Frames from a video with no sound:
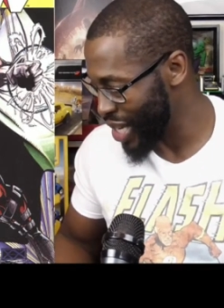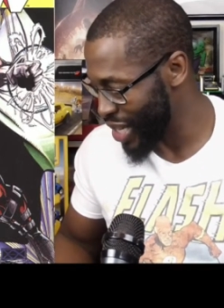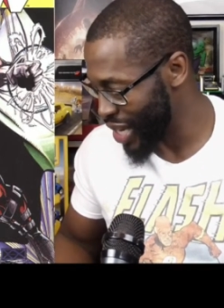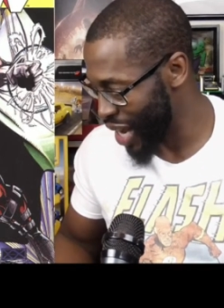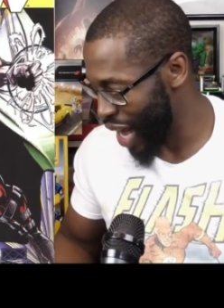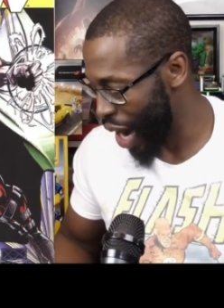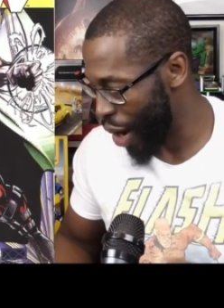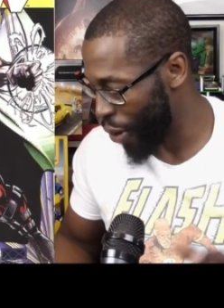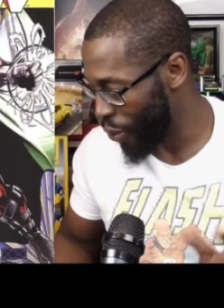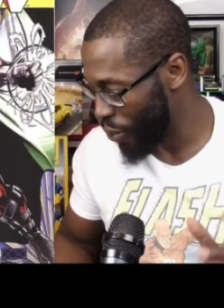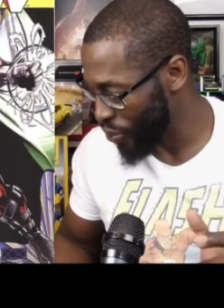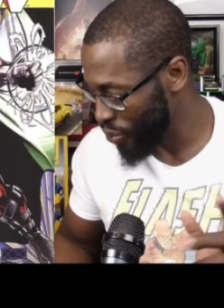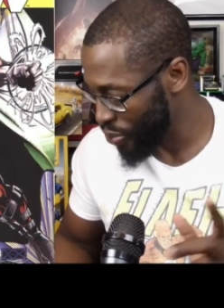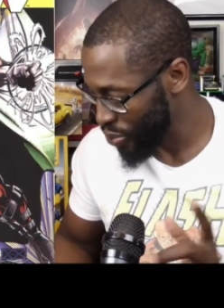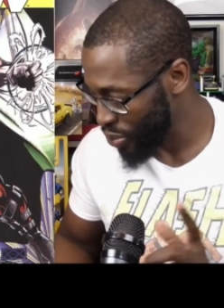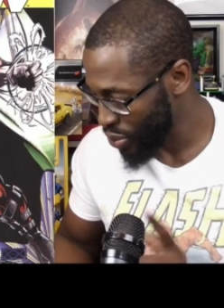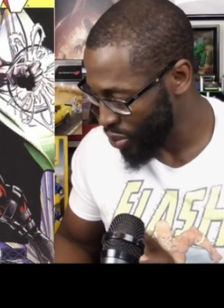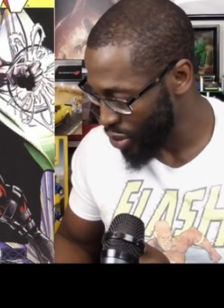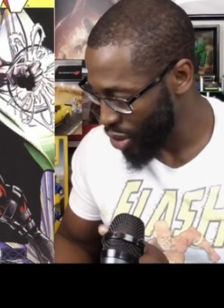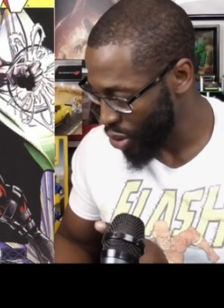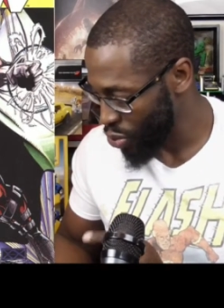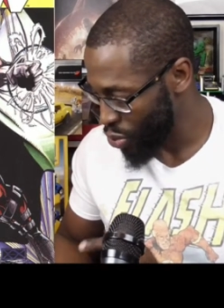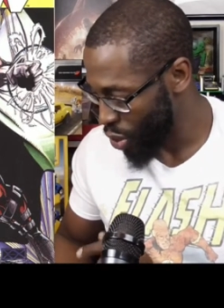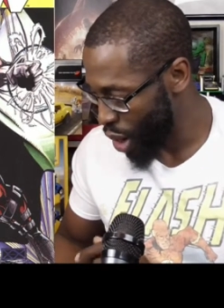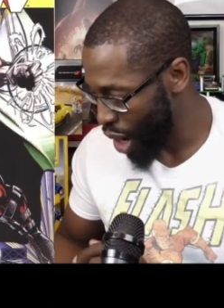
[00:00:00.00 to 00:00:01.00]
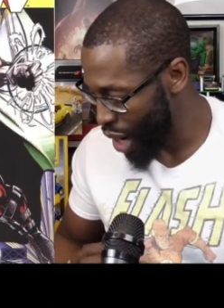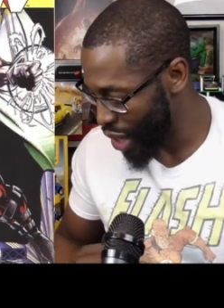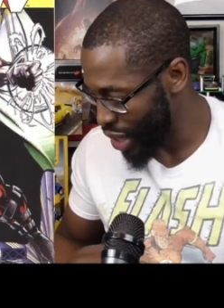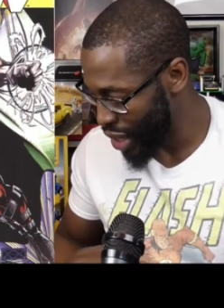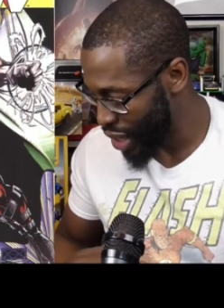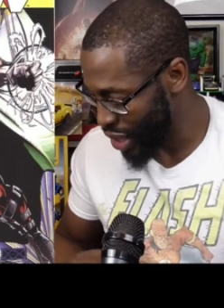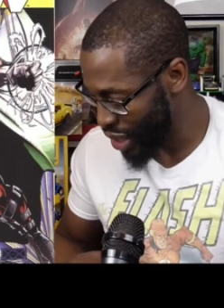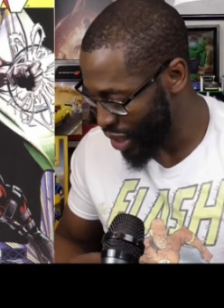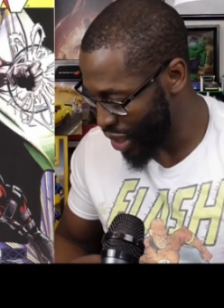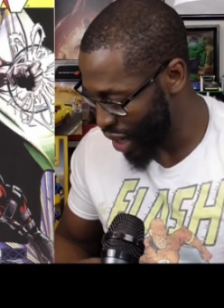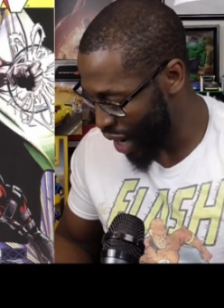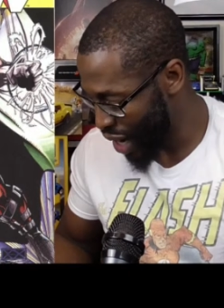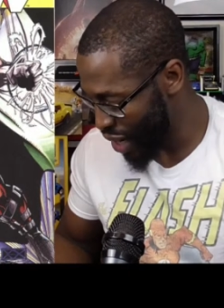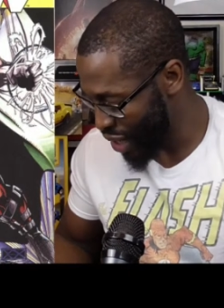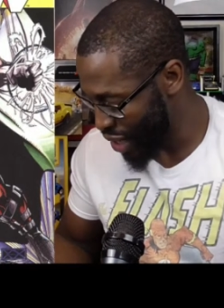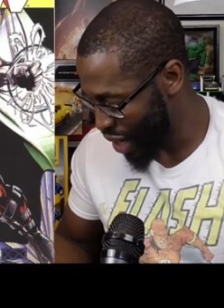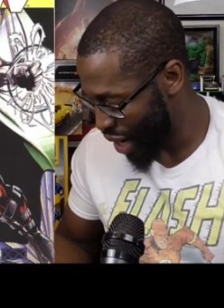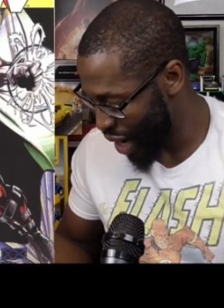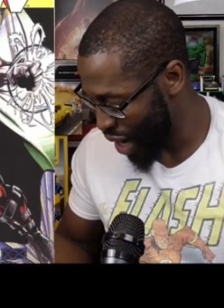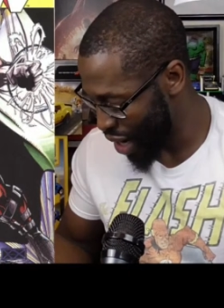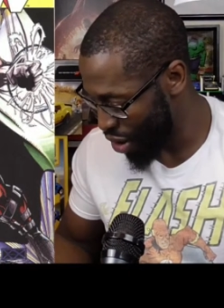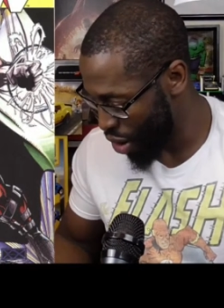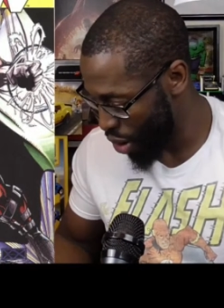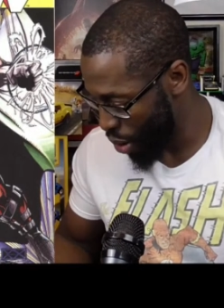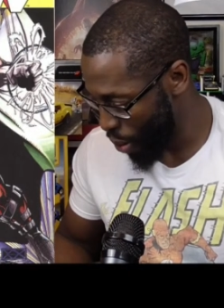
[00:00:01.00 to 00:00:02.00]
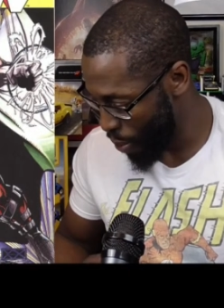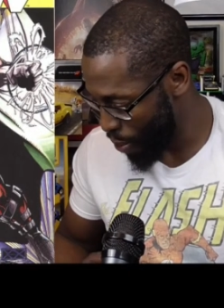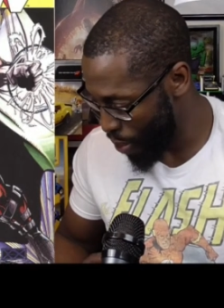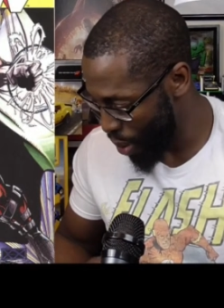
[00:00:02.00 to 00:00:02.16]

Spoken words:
Now, Rocket and Icon are